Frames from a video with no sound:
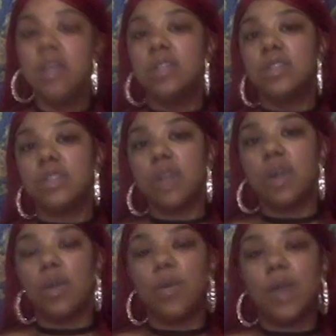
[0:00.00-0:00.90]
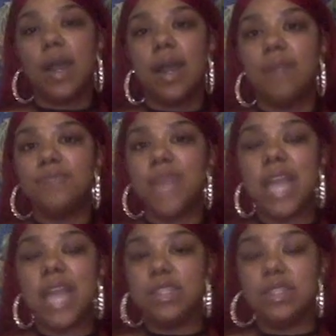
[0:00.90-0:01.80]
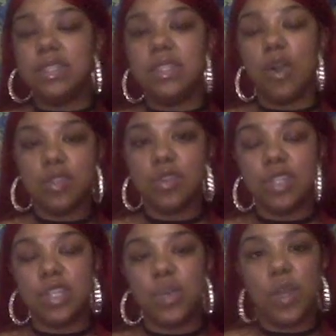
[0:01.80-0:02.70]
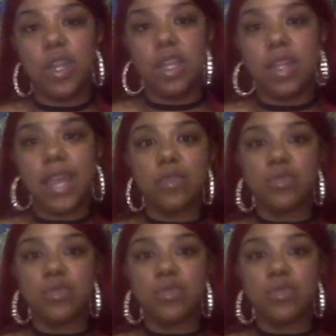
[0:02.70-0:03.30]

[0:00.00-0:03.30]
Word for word: so um, I also didn't want to like